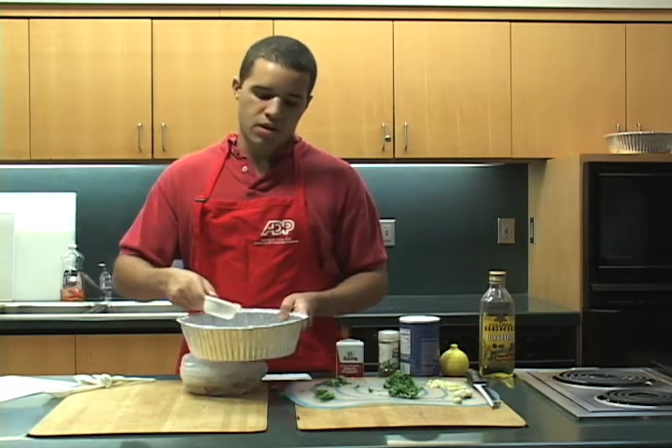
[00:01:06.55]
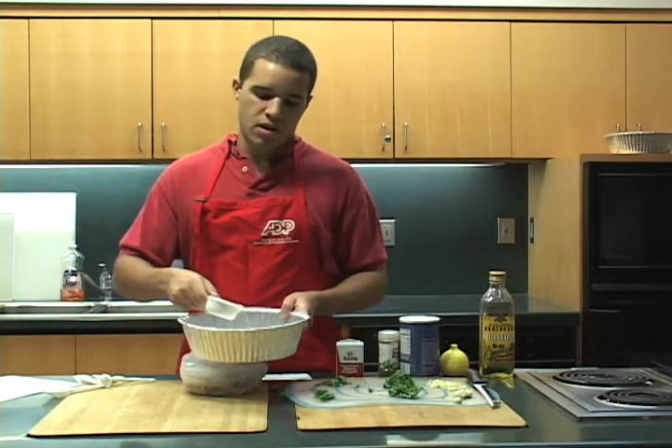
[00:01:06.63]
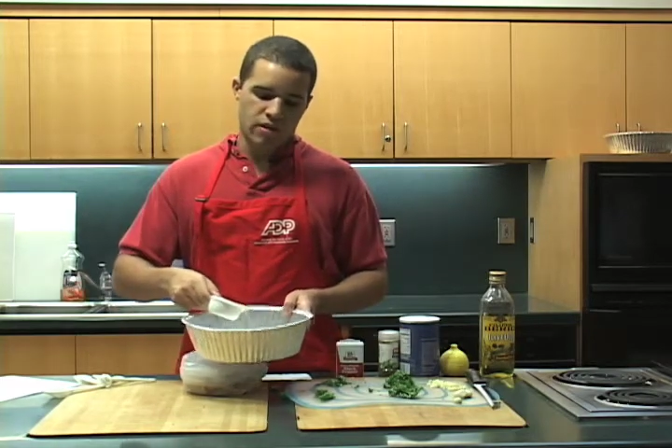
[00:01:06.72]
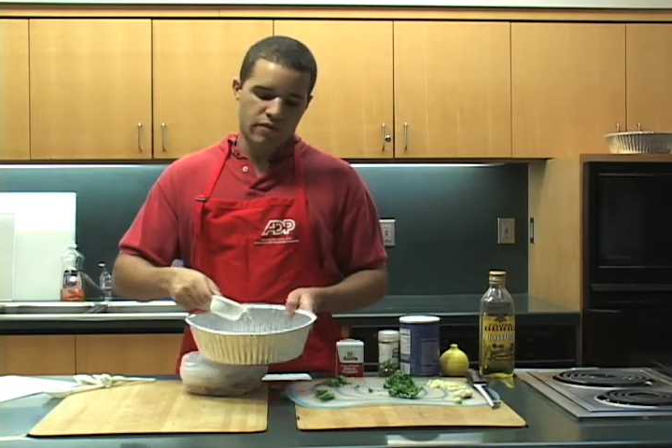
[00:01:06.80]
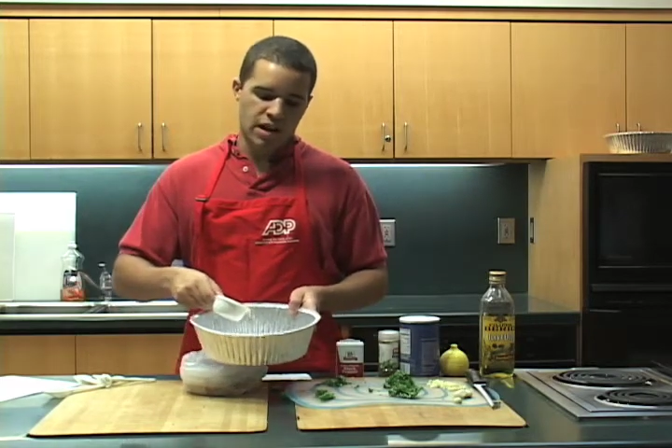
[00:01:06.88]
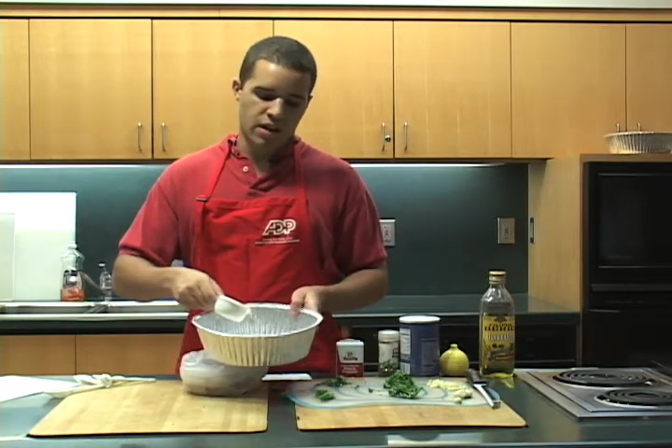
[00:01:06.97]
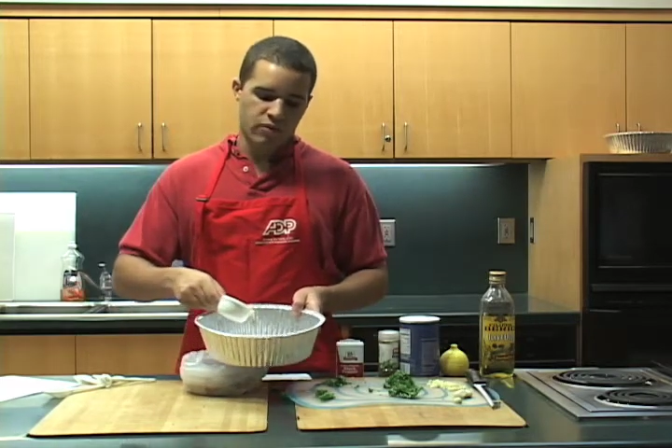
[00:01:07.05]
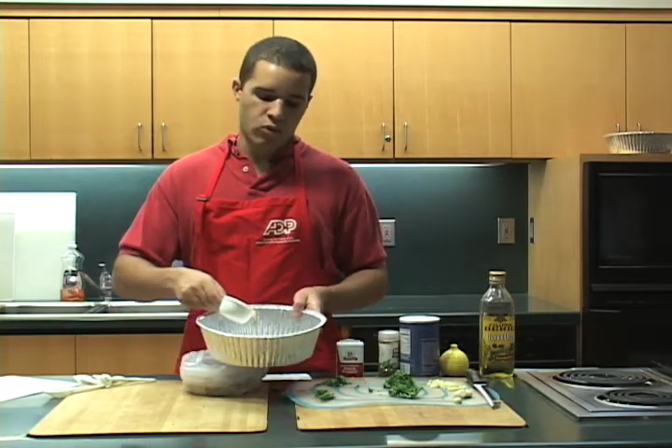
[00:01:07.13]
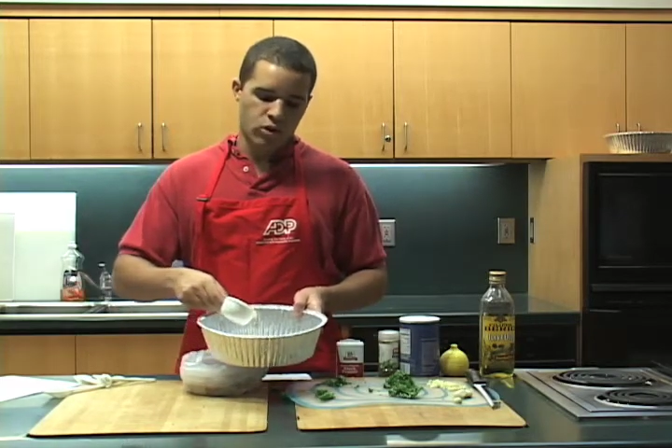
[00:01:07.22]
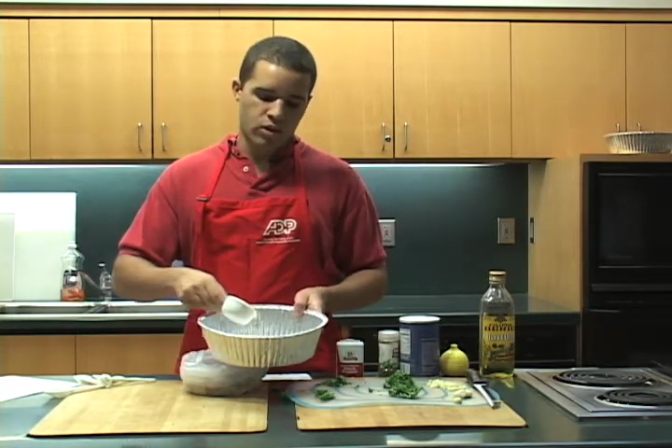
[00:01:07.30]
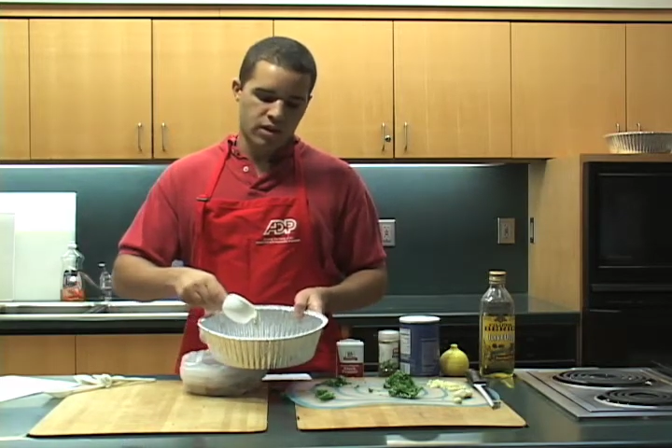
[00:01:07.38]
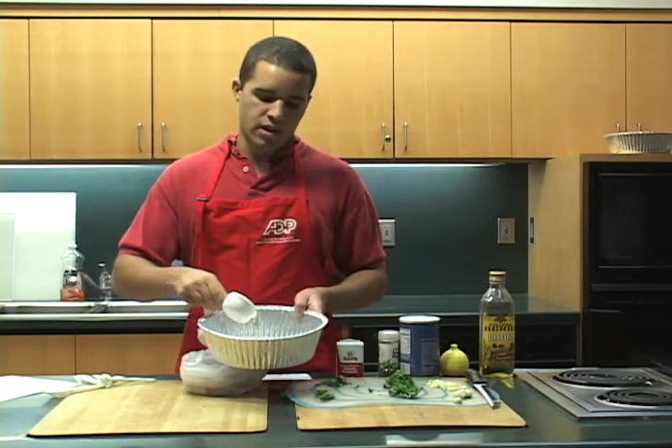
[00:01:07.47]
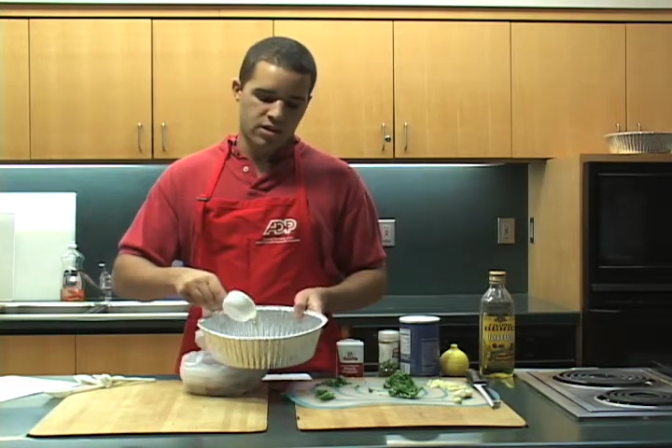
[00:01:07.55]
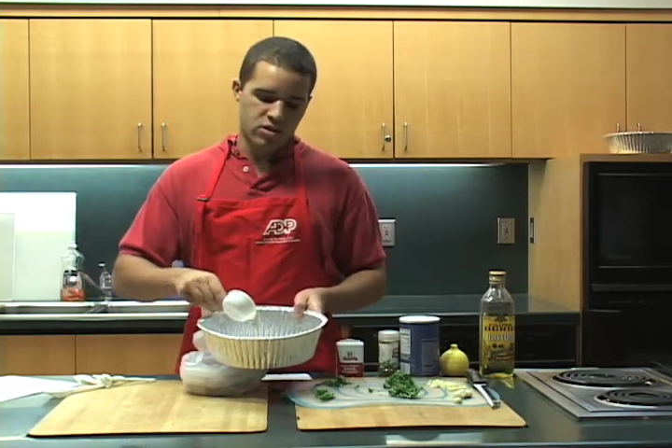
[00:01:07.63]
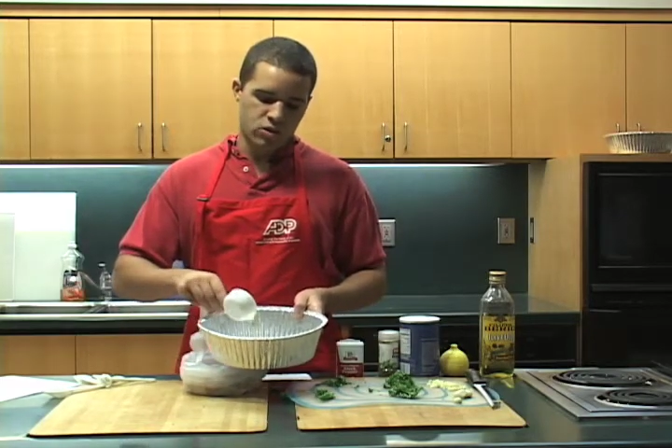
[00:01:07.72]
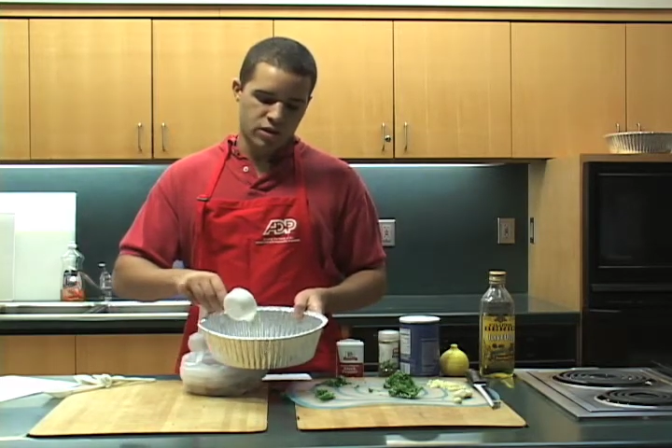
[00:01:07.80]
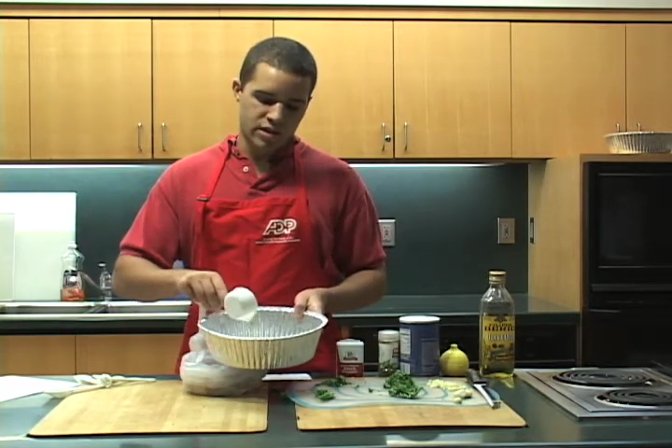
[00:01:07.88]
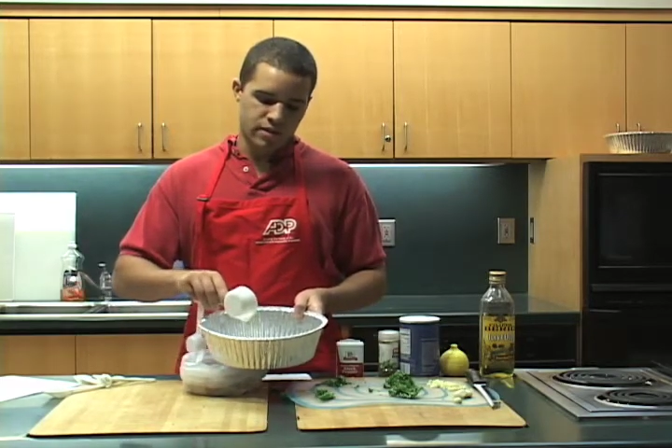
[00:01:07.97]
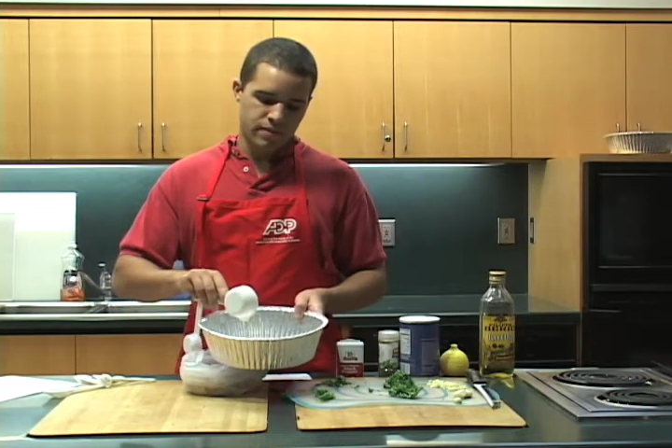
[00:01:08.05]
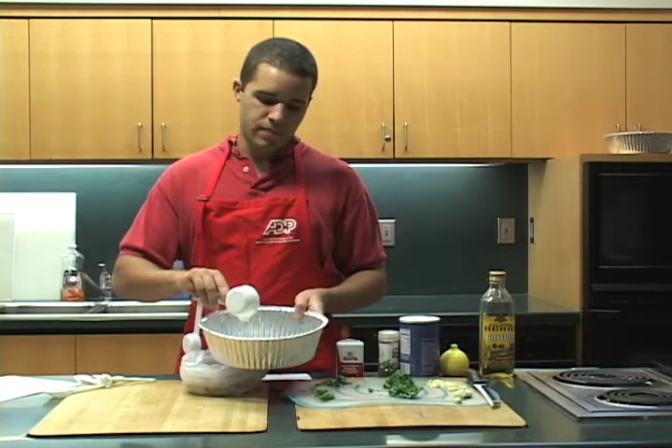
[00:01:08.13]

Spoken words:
of olive oil into it,